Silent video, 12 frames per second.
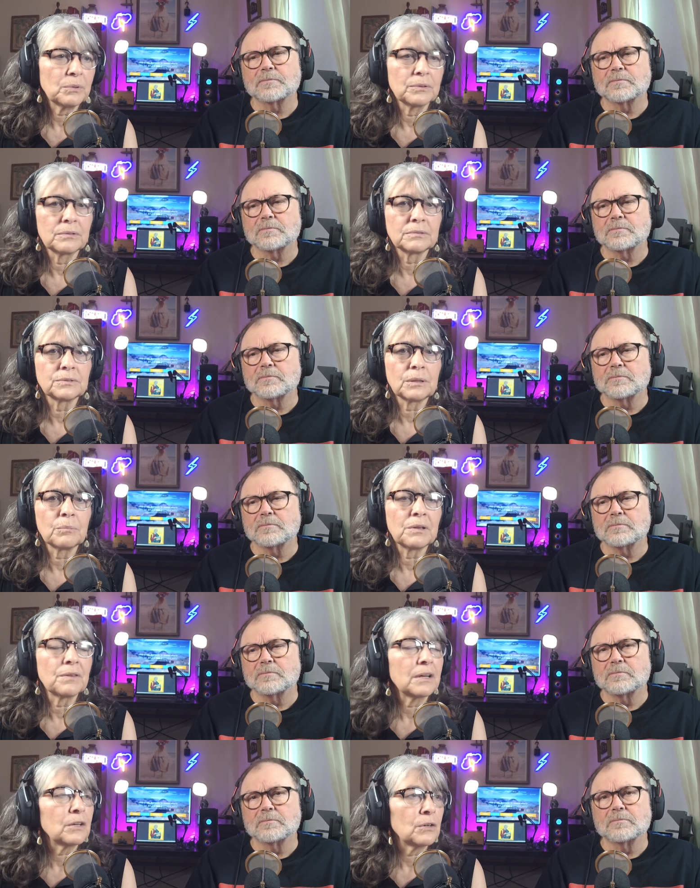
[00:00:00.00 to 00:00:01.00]
Speaker 1: and somebody
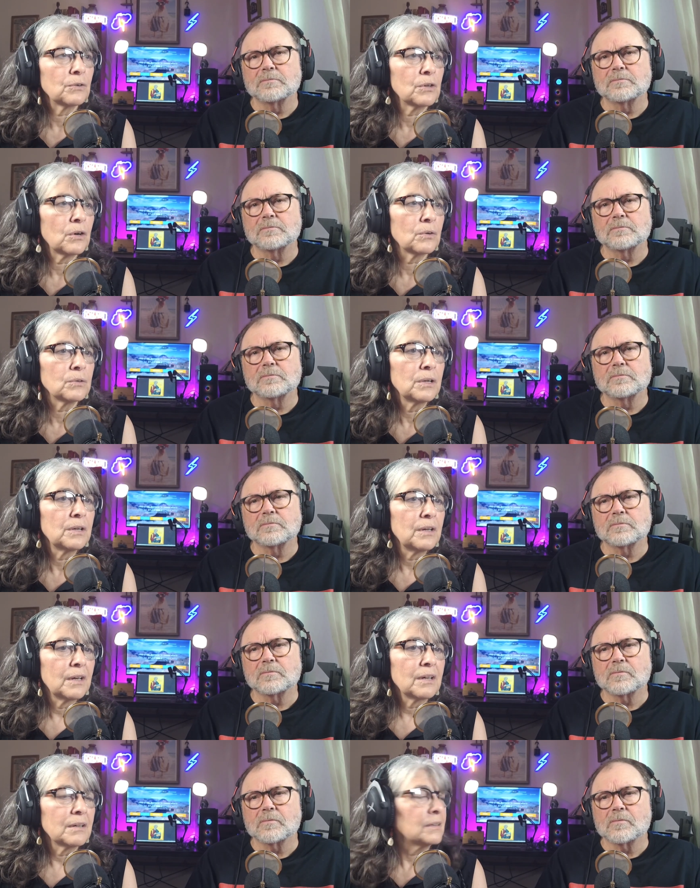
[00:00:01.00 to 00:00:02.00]
that you don't know
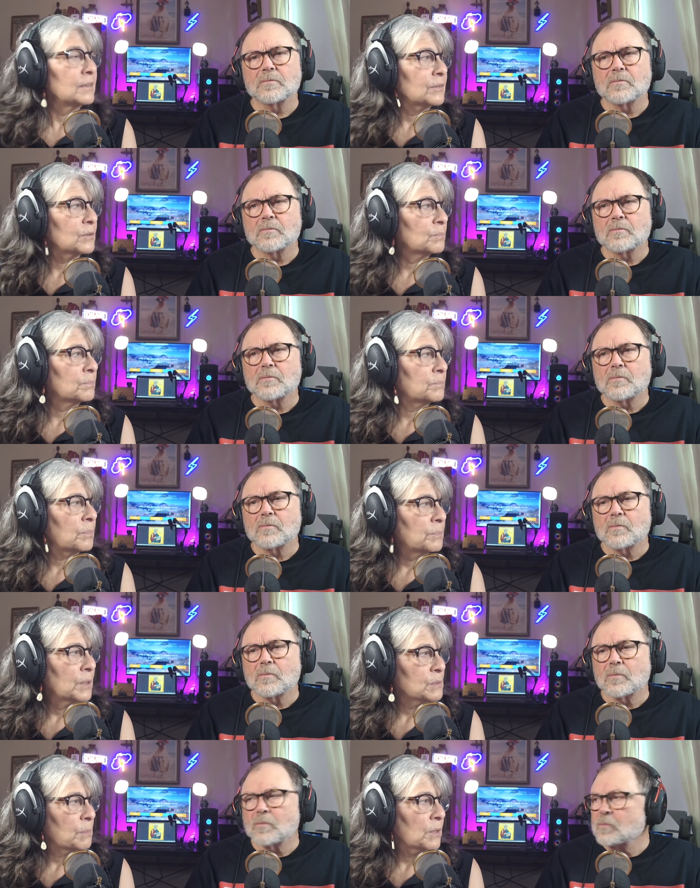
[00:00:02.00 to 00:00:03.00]
it's
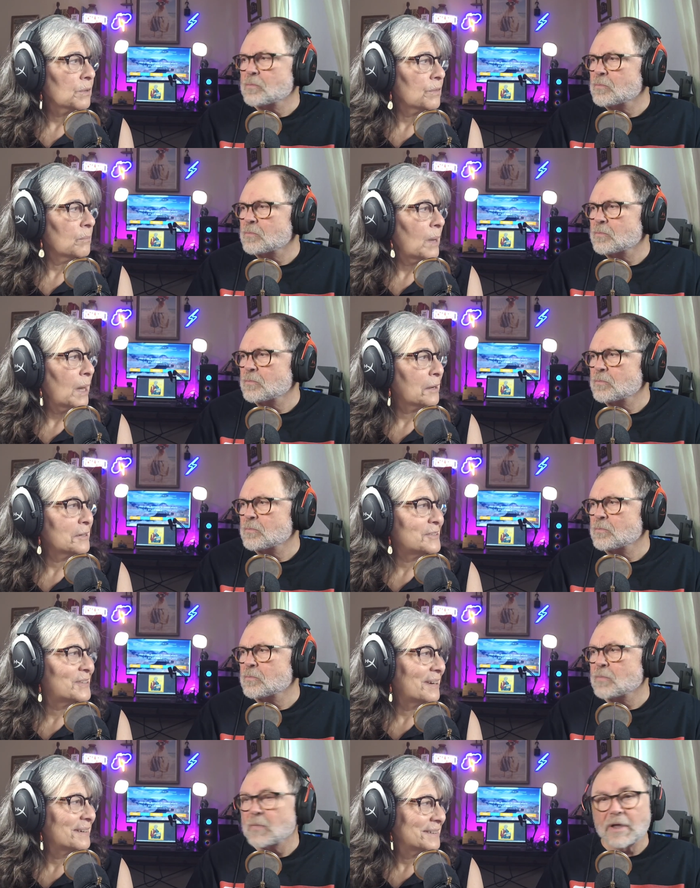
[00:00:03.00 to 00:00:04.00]
it's part of the
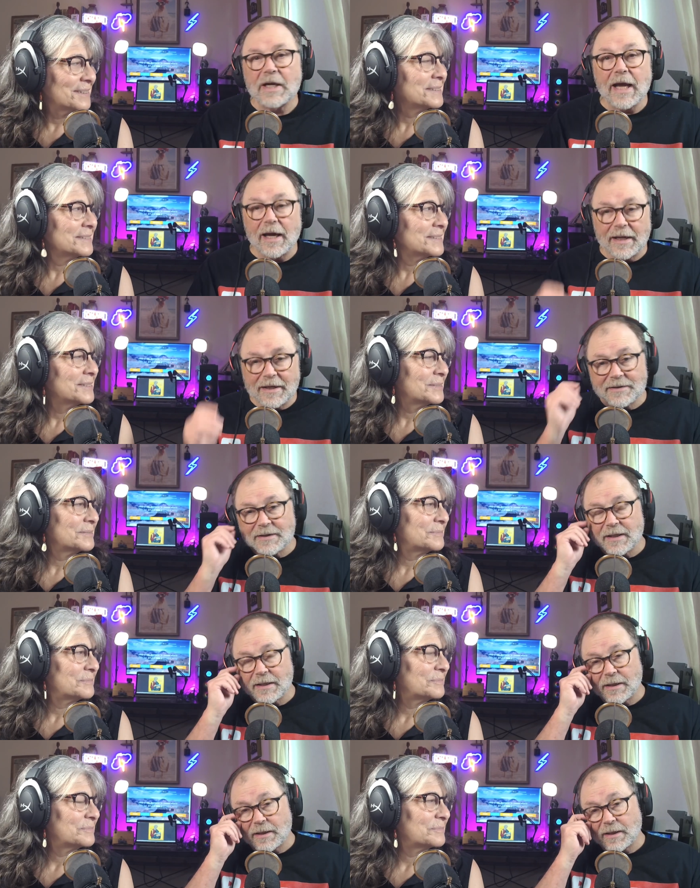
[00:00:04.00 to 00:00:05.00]
package yeah it
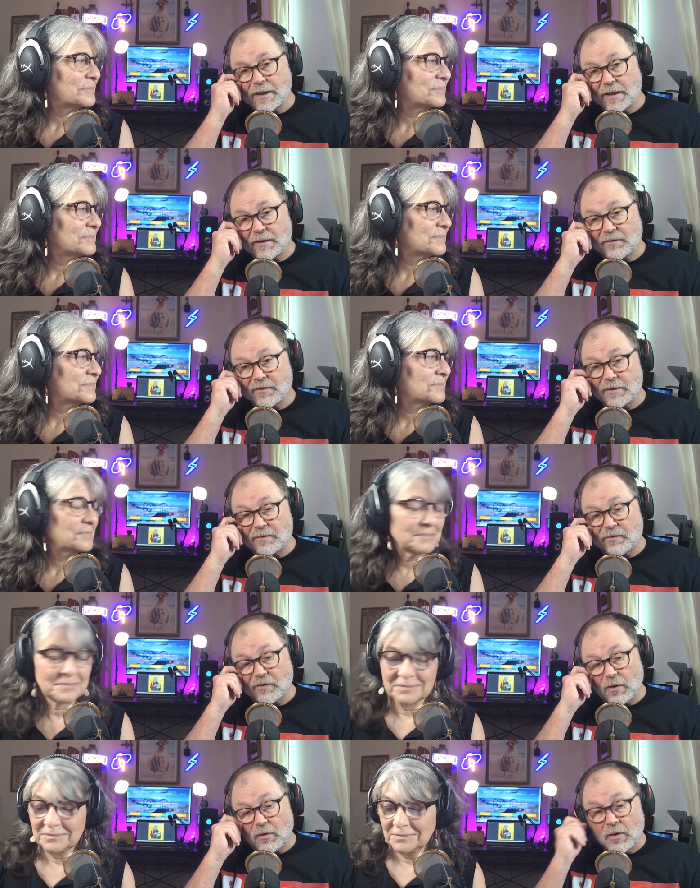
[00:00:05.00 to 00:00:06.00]
it, it is and
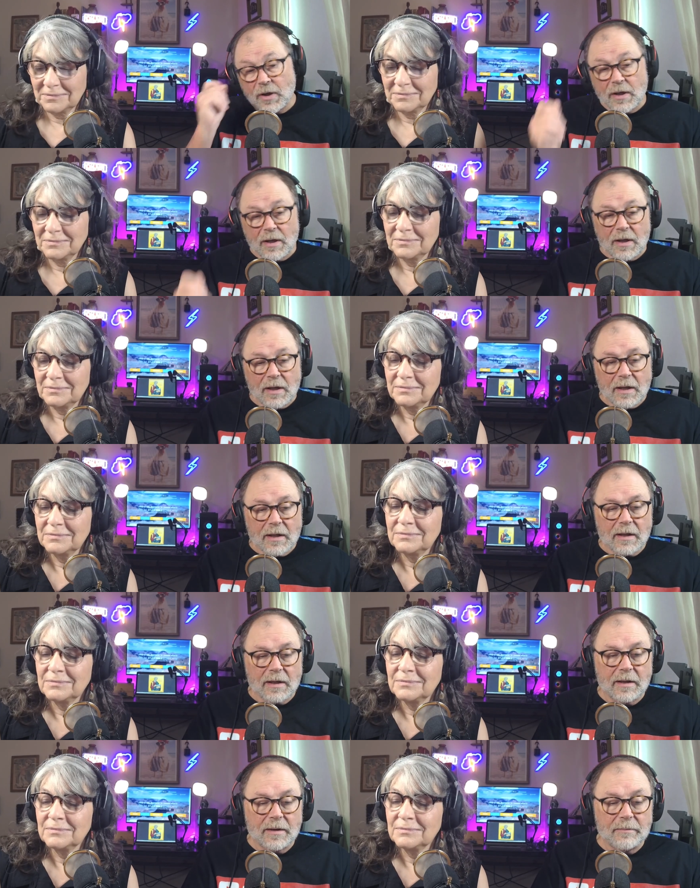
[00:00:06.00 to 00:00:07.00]
Speaker 2: so
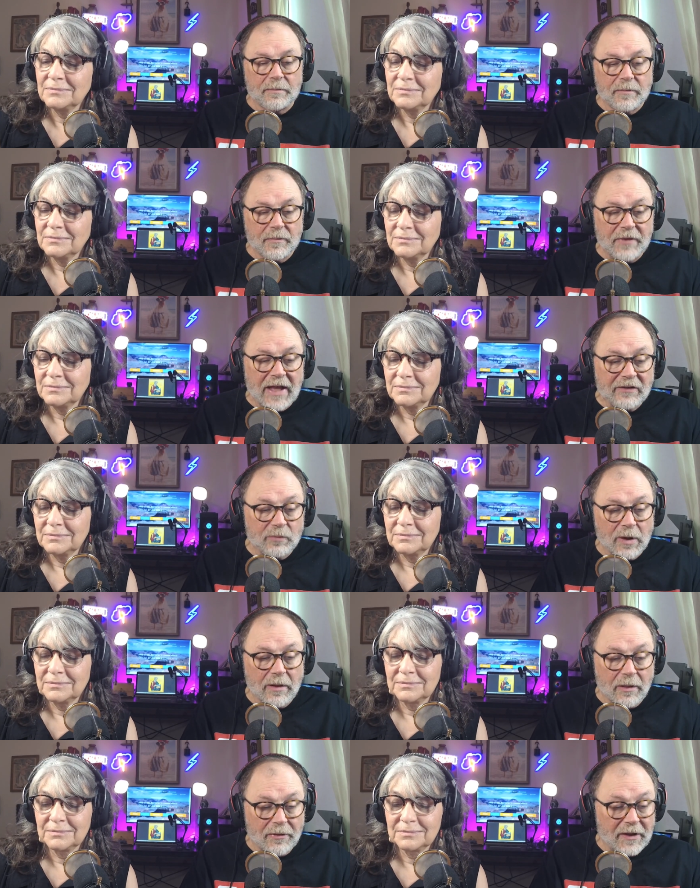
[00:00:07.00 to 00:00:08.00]
um, that's one
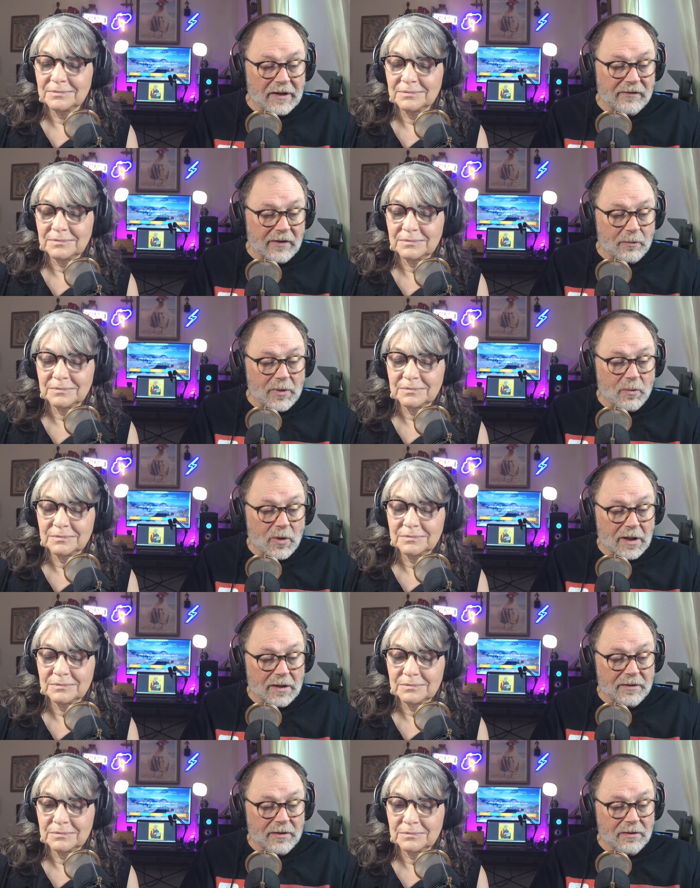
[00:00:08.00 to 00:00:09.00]
of the things that we want
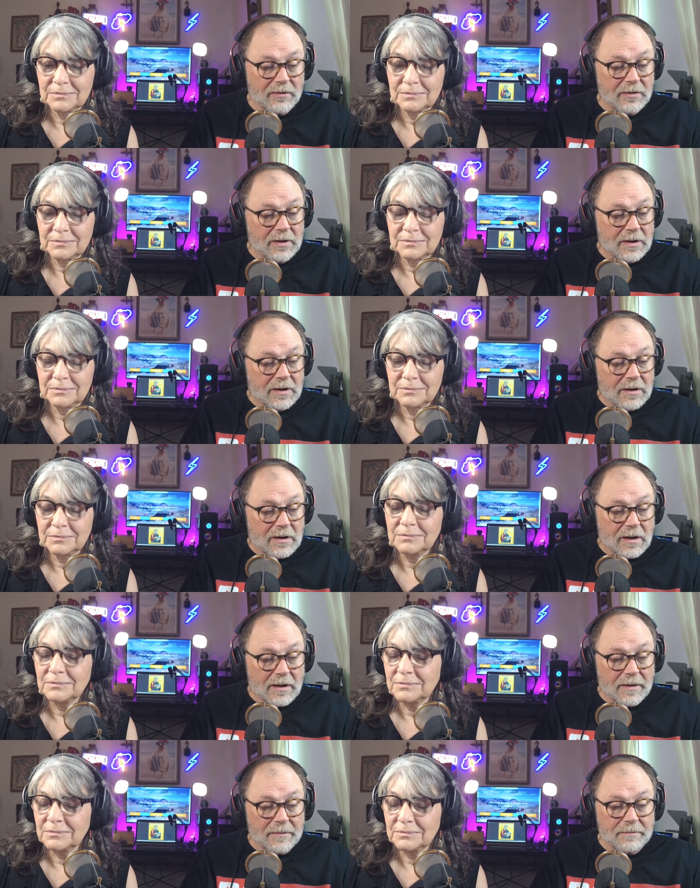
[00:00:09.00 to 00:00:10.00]
to do
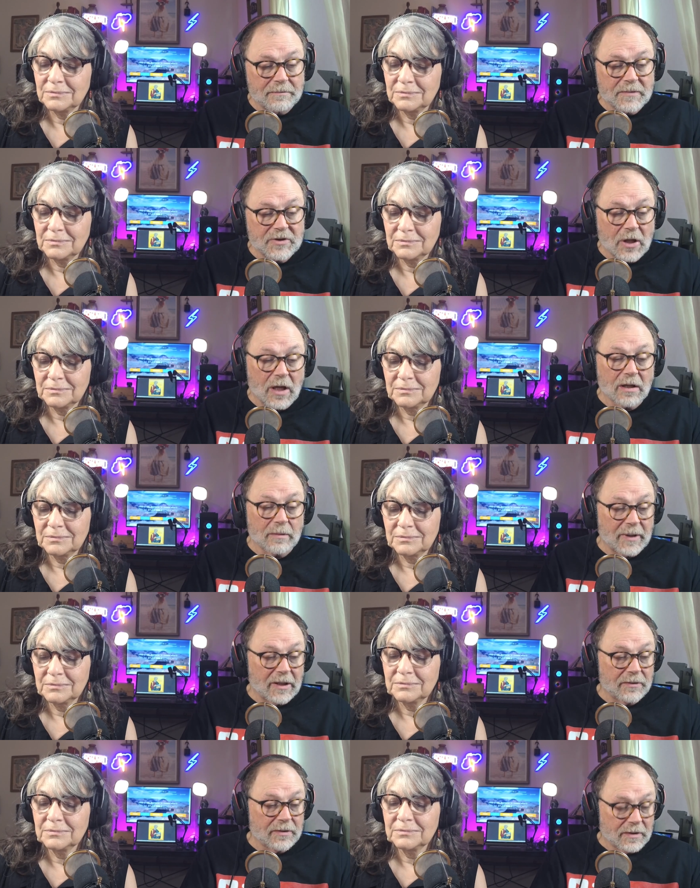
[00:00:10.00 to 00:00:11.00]
um, talk
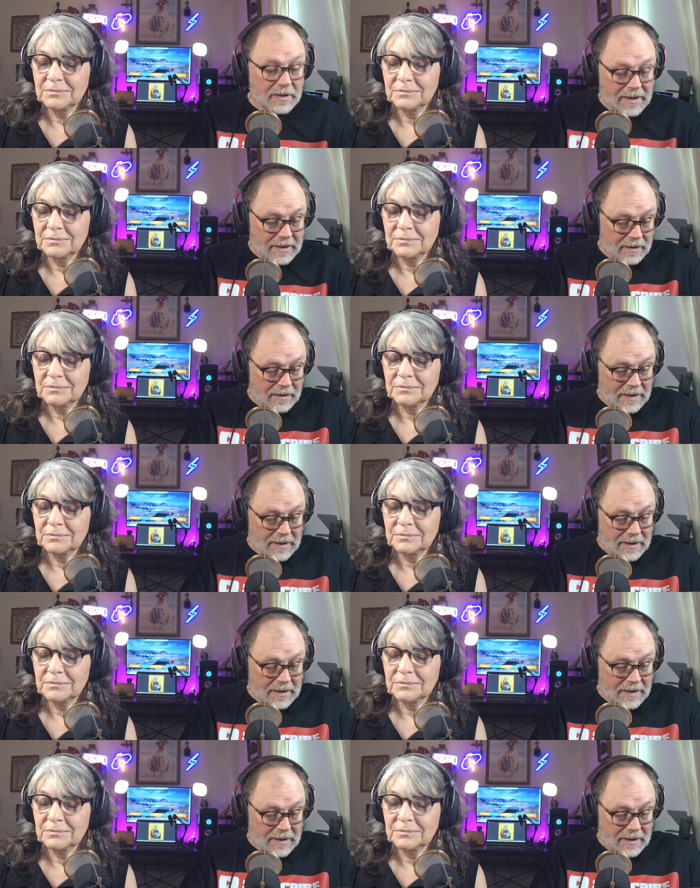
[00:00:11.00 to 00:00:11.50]
about in